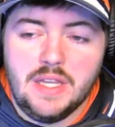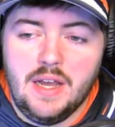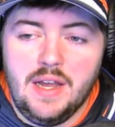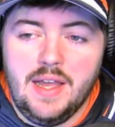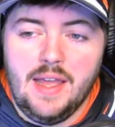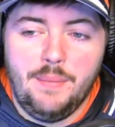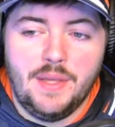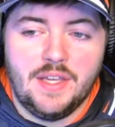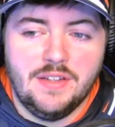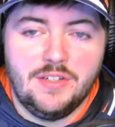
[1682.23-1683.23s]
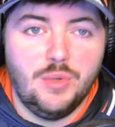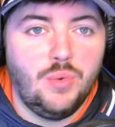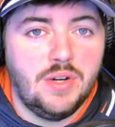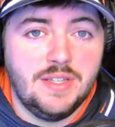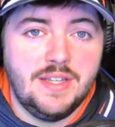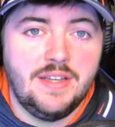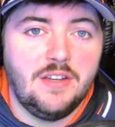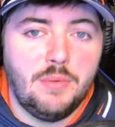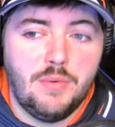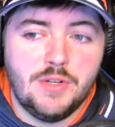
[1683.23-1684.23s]
Because you were in the
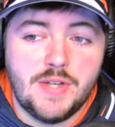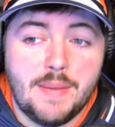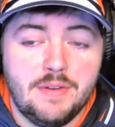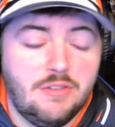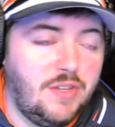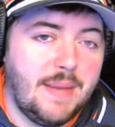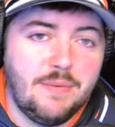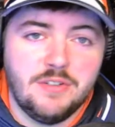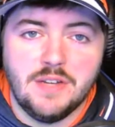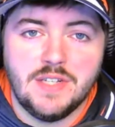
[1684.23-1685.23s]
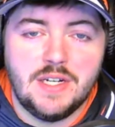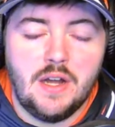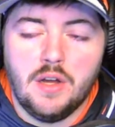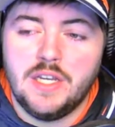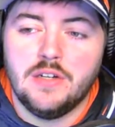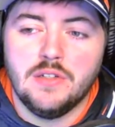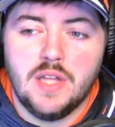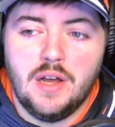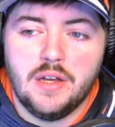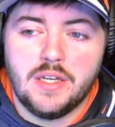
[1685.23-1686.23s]
NCAA original tables, you gave yourselves in it all year
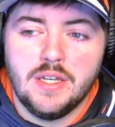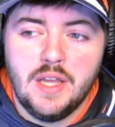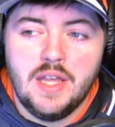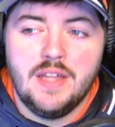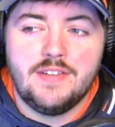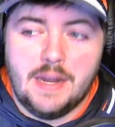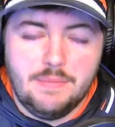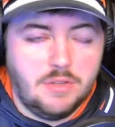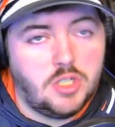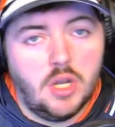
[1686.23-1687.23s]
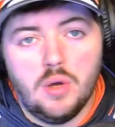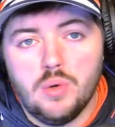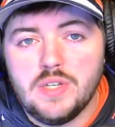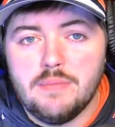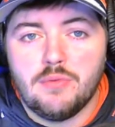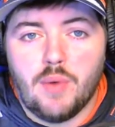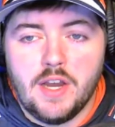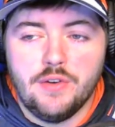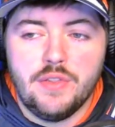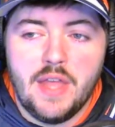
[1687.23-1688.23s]
long. It's time to show teams why
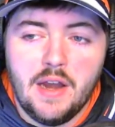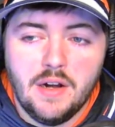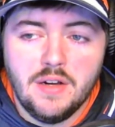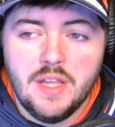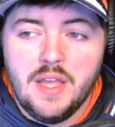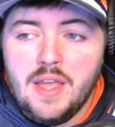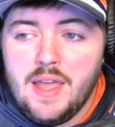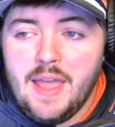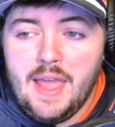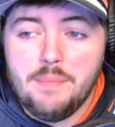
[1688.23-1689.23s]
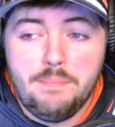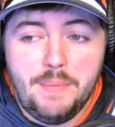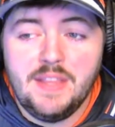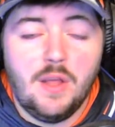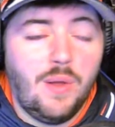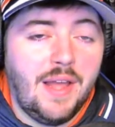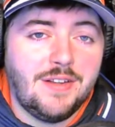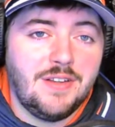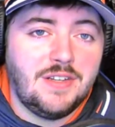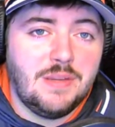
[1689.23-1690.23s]
you're there. And being the only
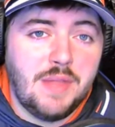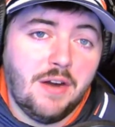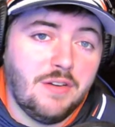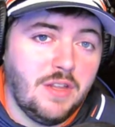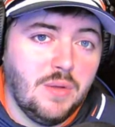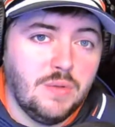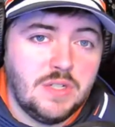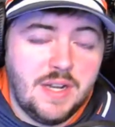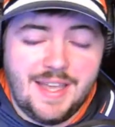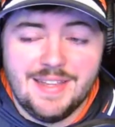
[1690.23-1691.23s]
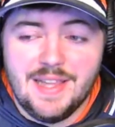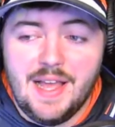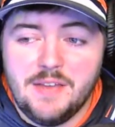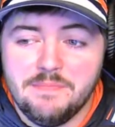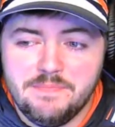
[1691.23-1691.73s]
SEC team there is huge. I can't lie.